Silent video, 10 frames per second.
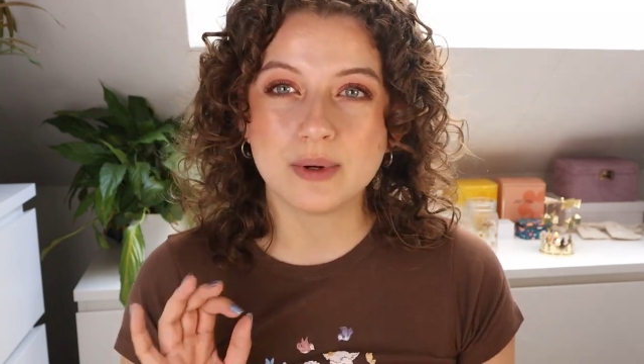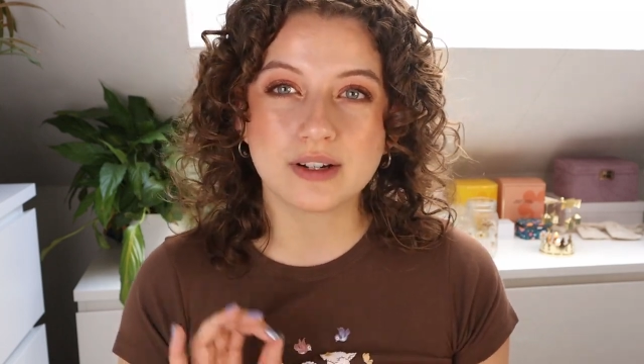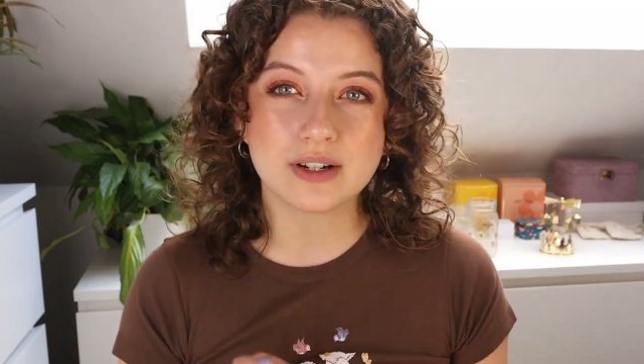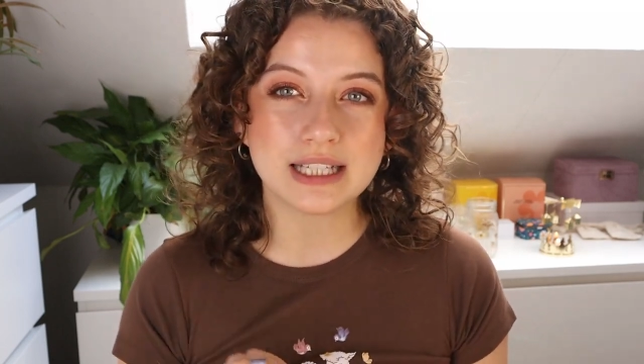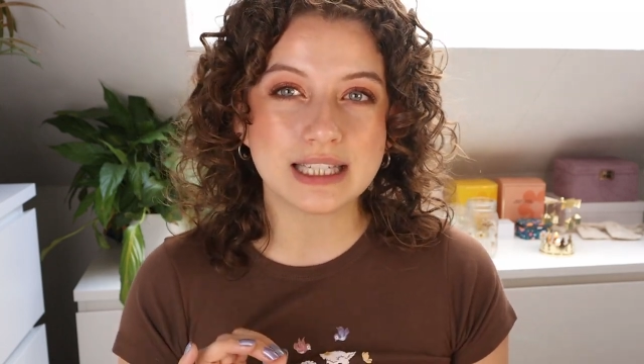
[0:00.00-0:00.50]
We're
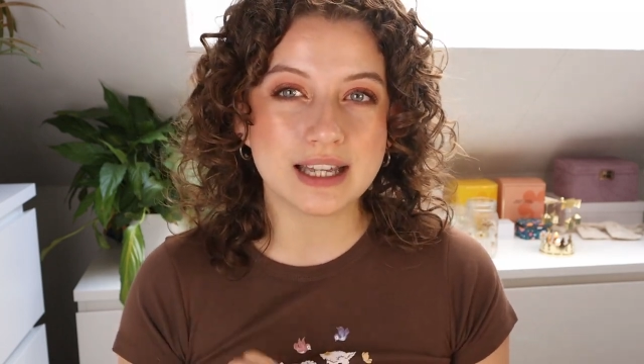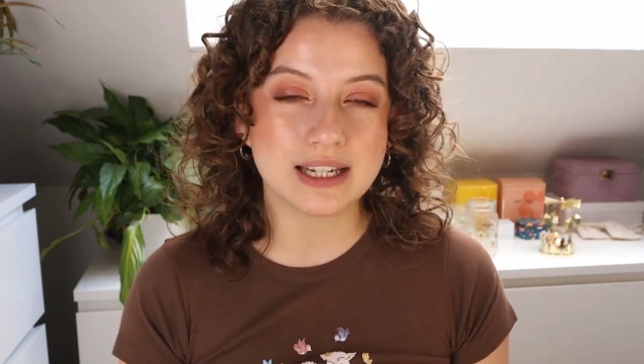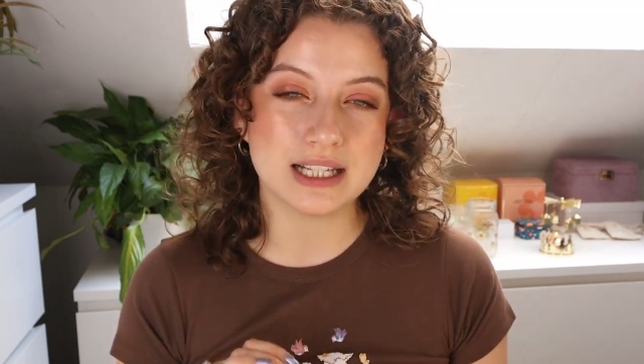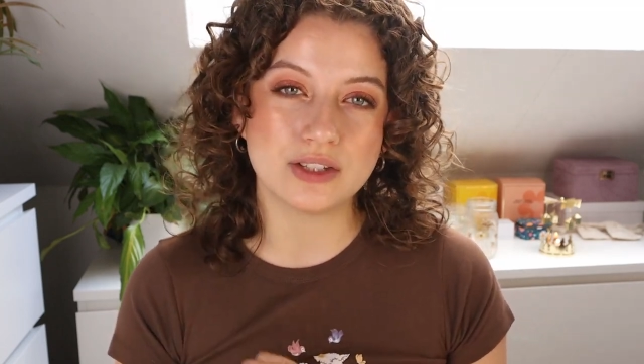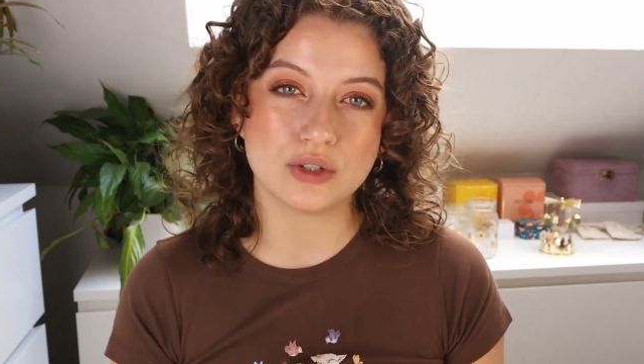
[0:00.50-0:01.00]
gonna
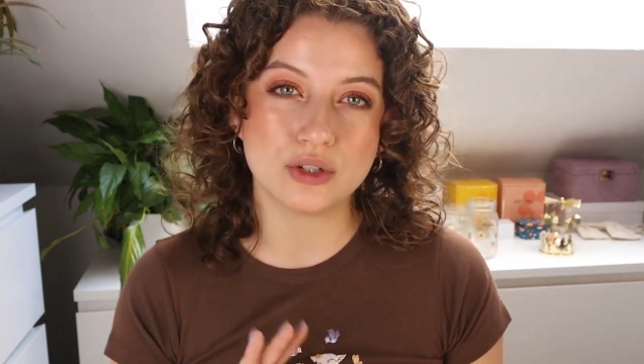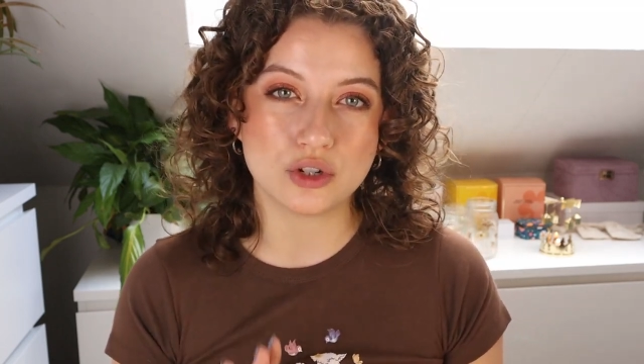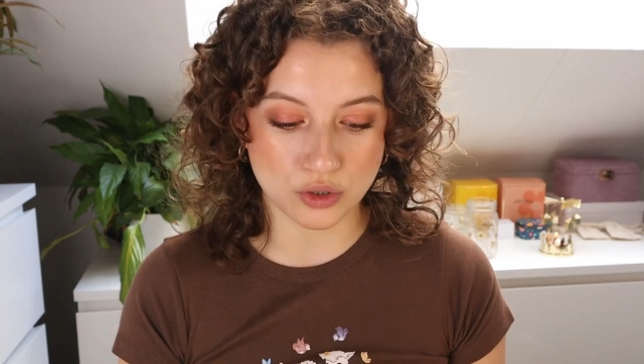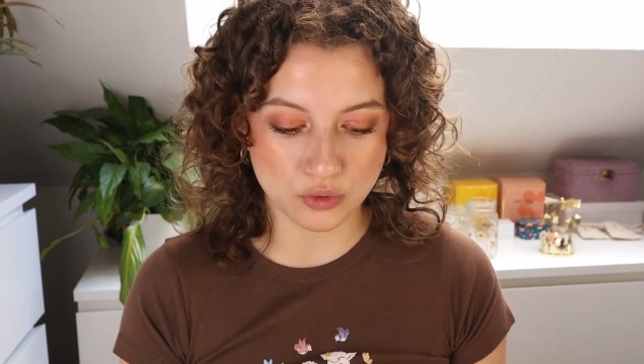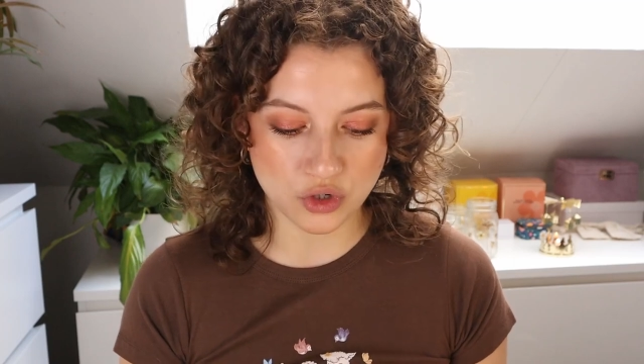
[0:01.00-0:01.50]
get into the
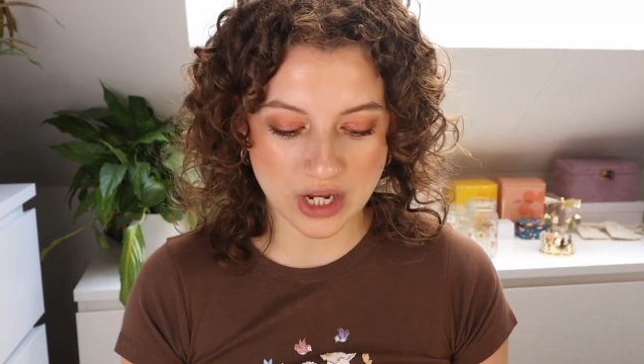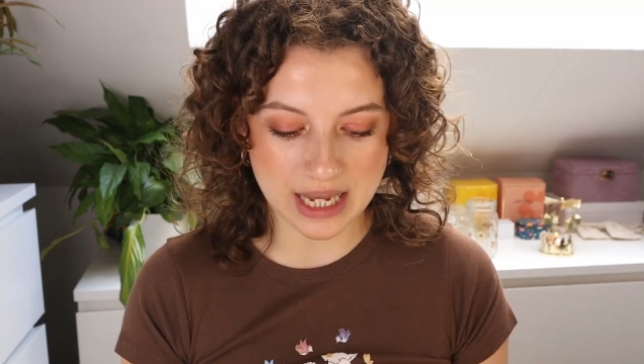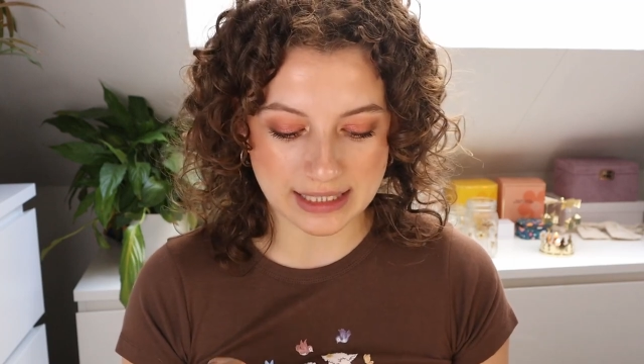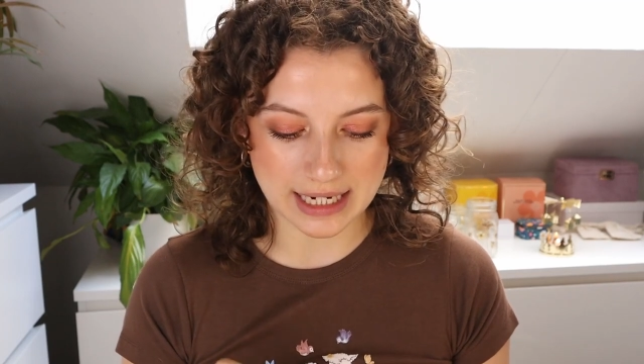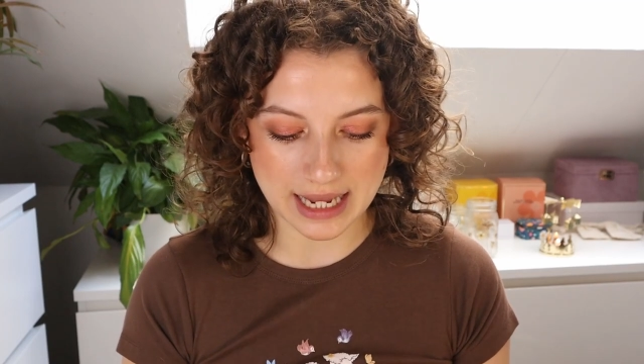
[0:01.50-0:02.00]
two
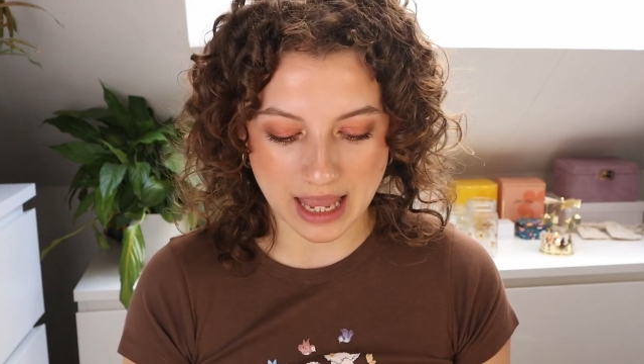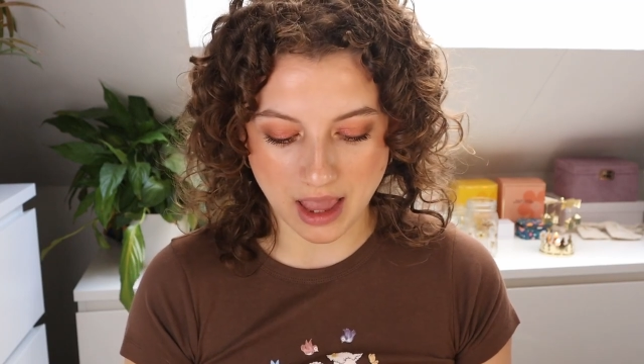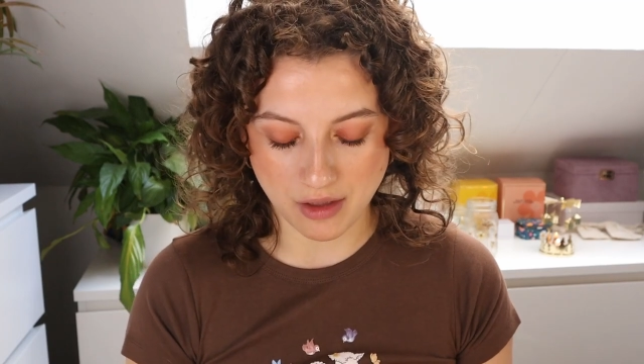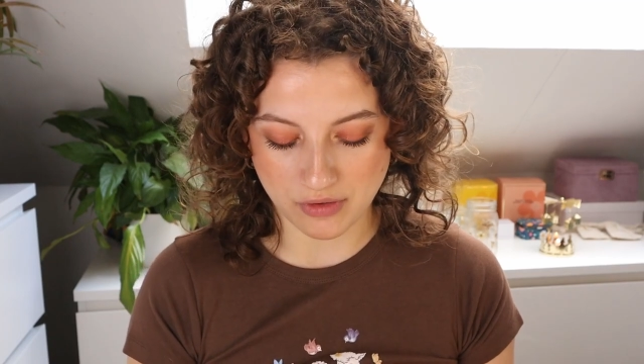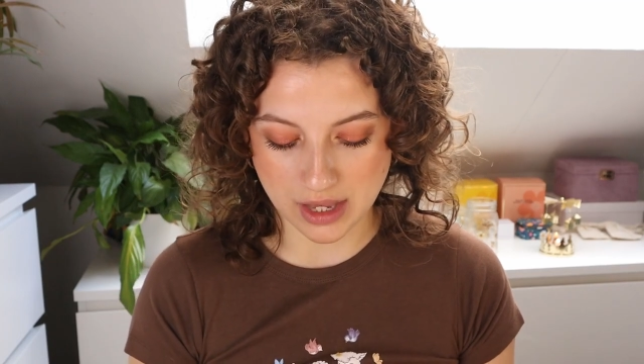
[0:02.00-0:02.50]
shades that I
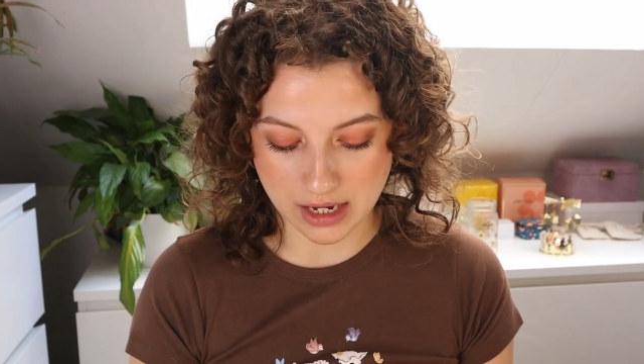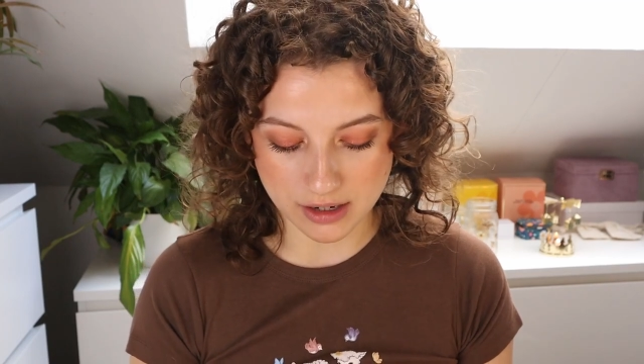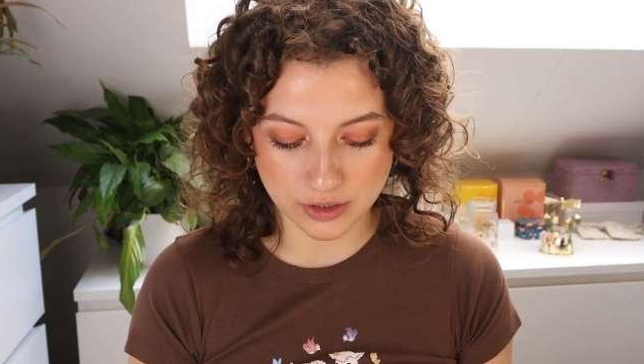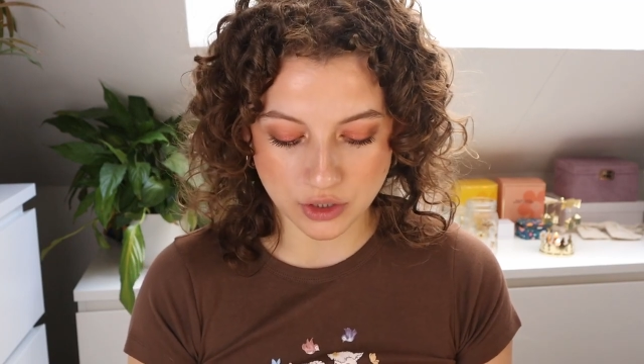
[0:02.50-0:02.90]
have here.